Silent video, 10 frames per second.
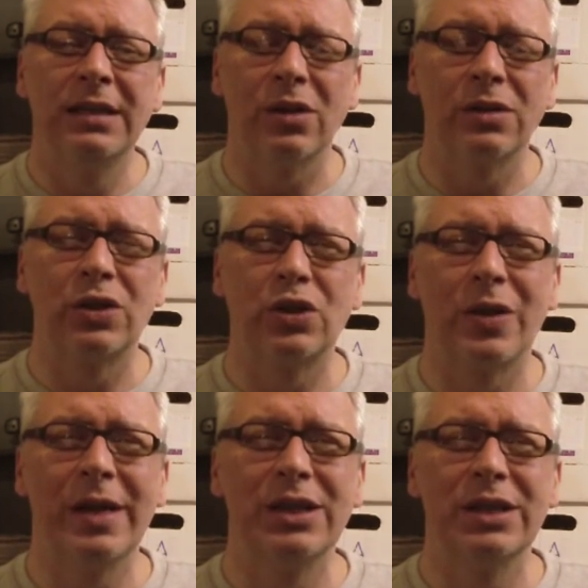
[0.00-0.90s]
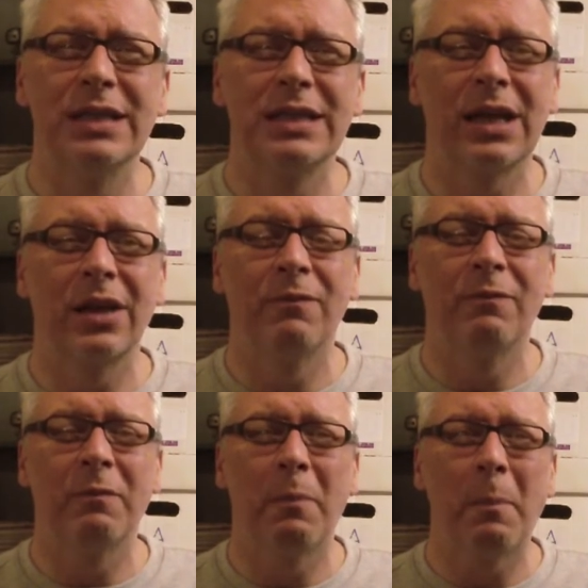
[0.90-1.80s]
Doctor Strange's kind of
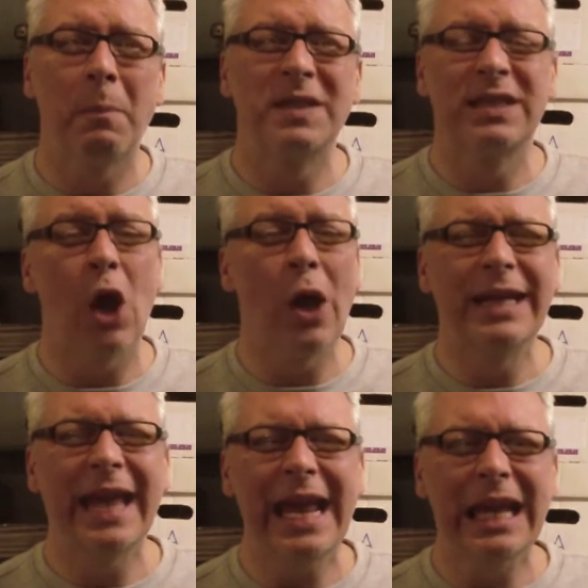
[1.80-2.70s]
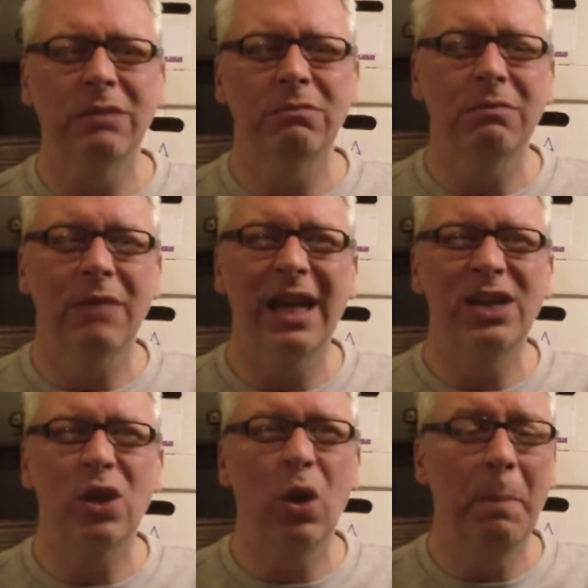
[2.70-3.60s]
sidekick, I
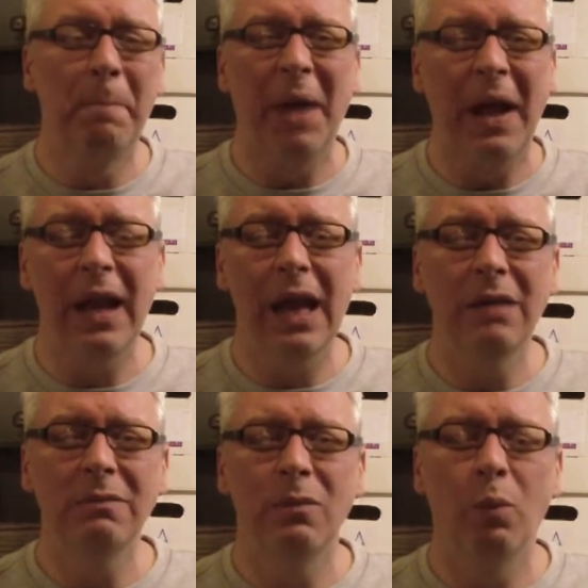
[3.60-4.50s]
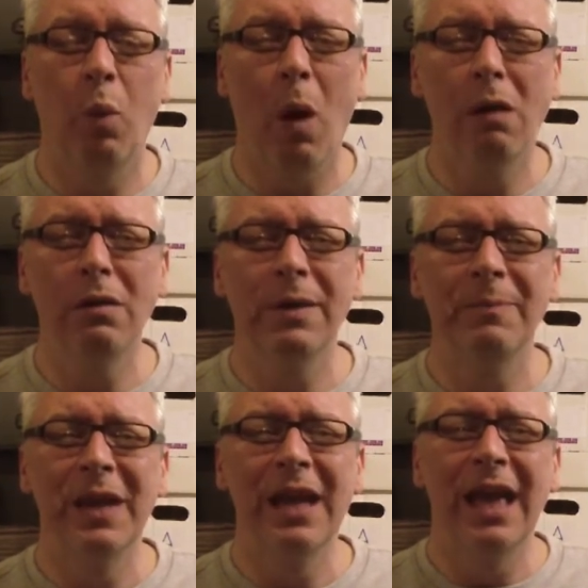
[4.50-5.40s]
guess you call him butler, Wong,
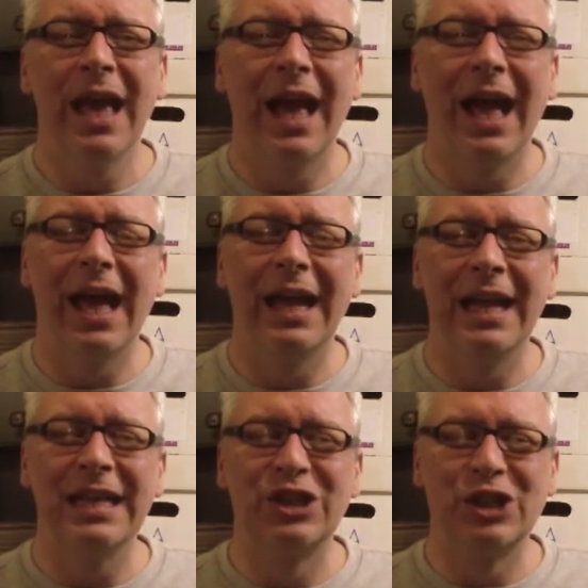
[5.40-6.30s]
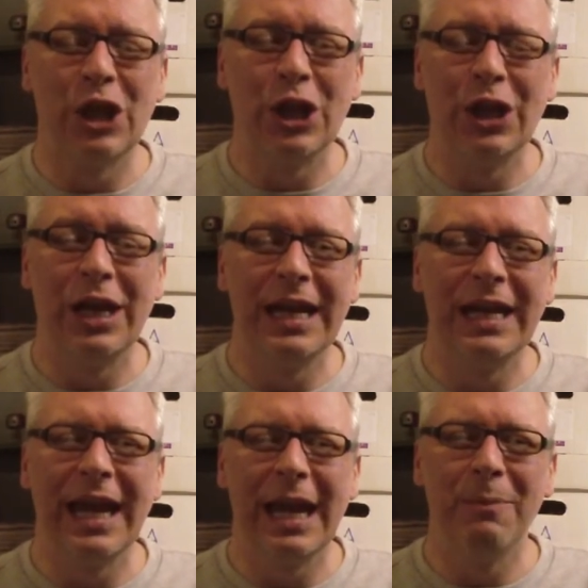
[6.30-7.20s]
and is
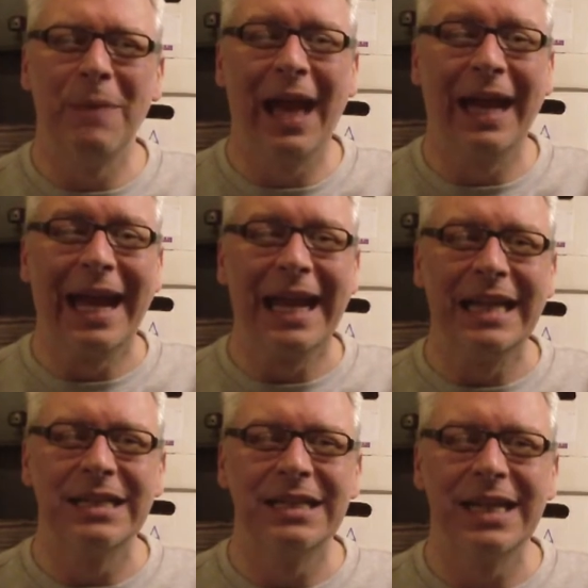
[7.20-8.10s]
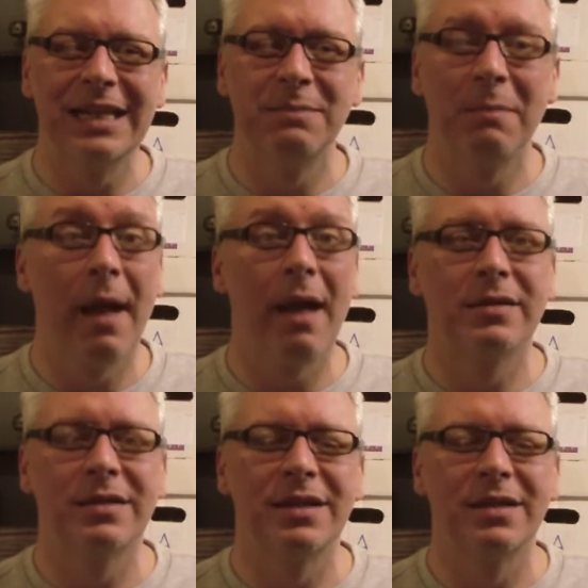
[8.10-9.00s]
turning him against his
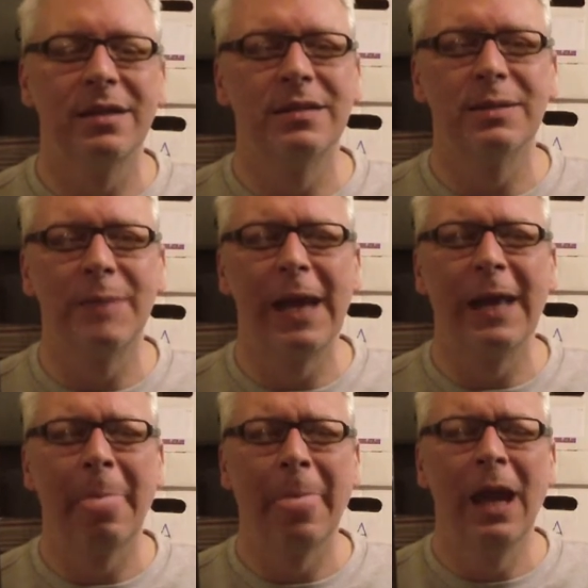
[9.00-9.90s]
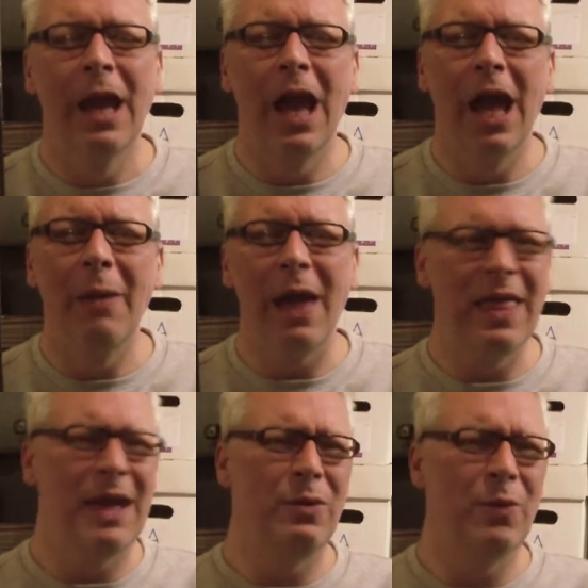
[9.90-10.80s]
master, so to speak. And
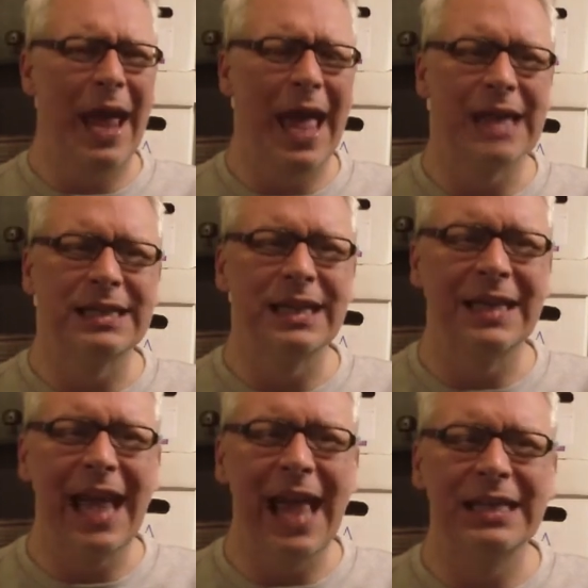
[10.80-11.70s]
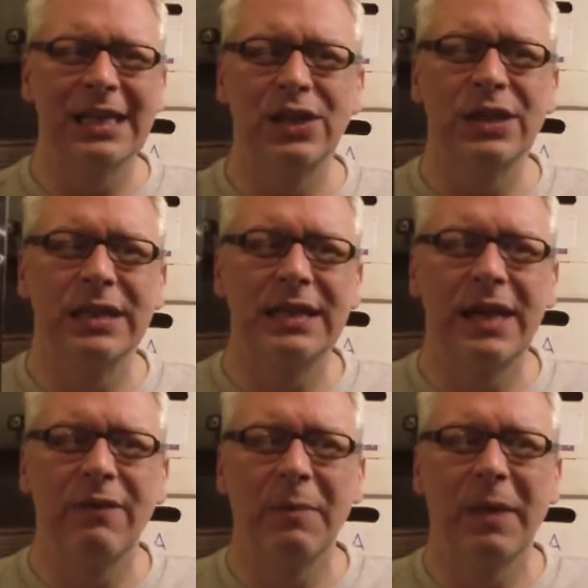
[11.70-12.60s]
then we had at the end, as you can
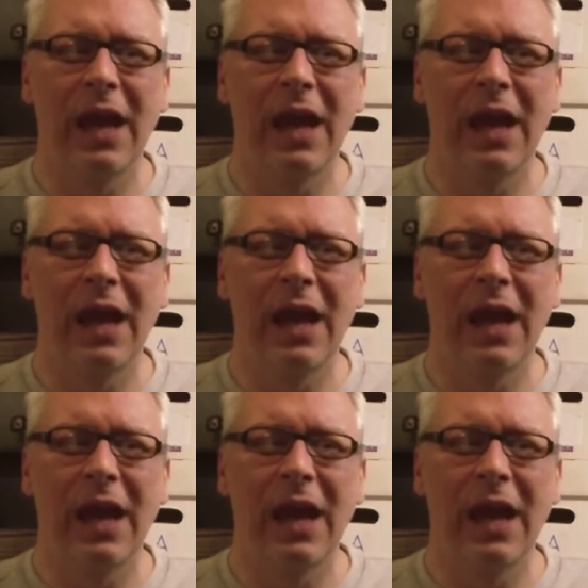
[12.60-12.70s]
see from the